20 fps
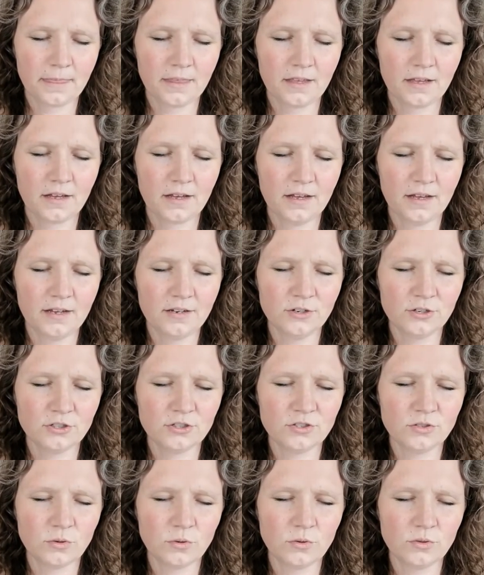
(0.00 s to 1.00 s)
And your
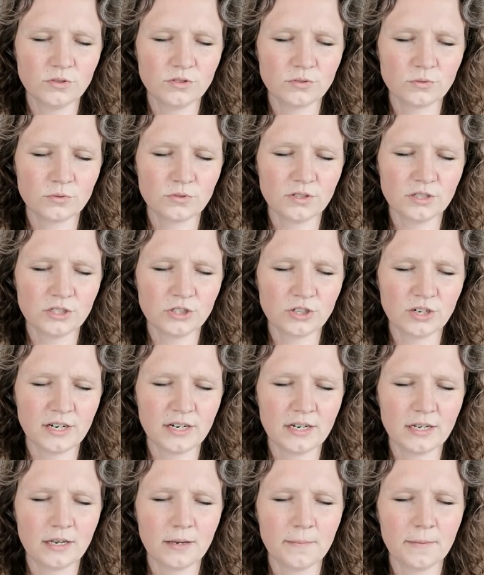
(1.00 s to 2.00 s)
soul is really trying
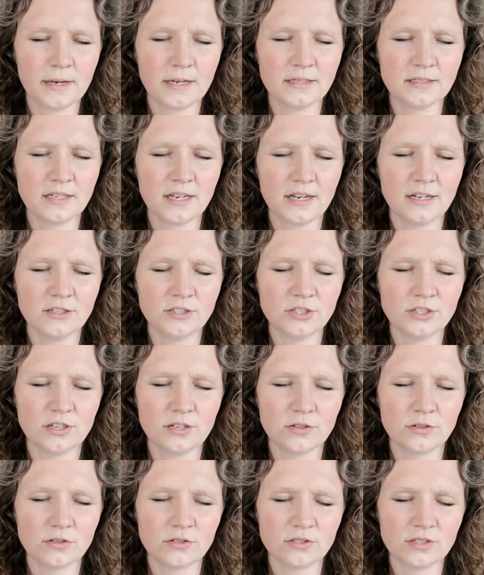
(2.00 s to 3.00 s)
to get my attention.
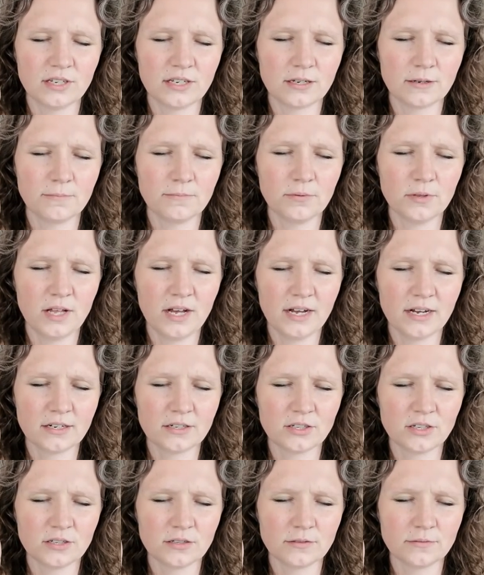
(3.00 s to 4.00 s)
It looks like a
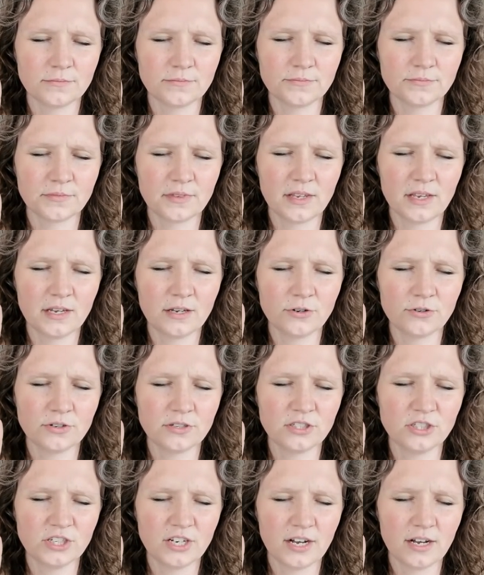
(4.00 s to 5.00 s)
black, angry,
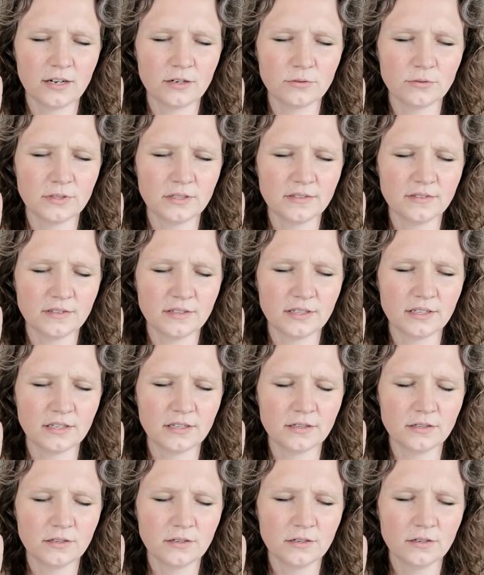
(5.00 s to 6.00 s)
shadowy
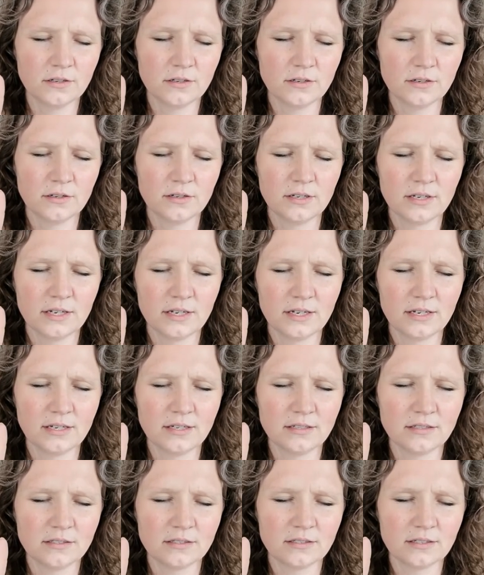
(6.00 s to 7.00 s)
thing.
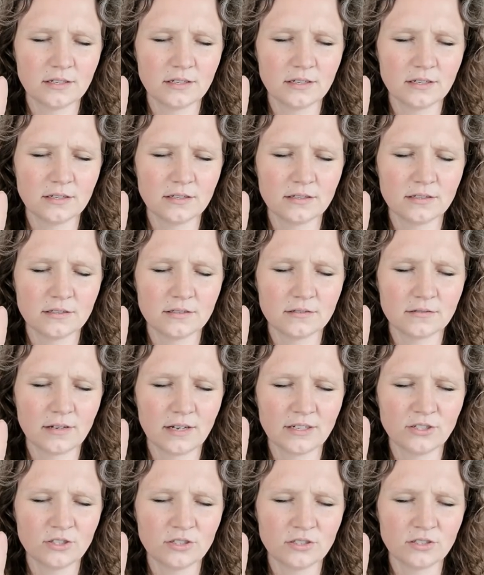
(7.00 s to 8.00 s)
And
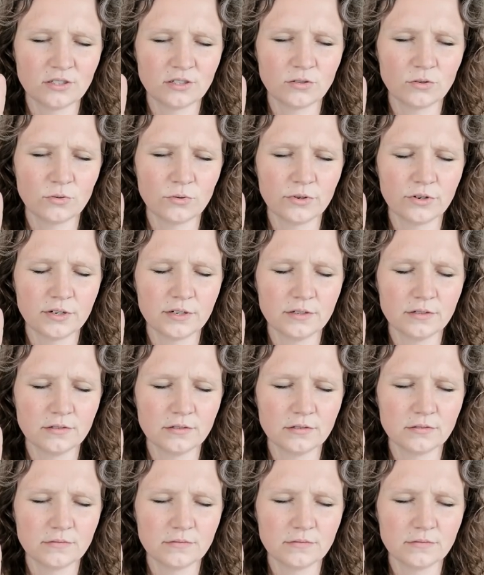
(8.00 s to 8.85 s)
I just ignore it.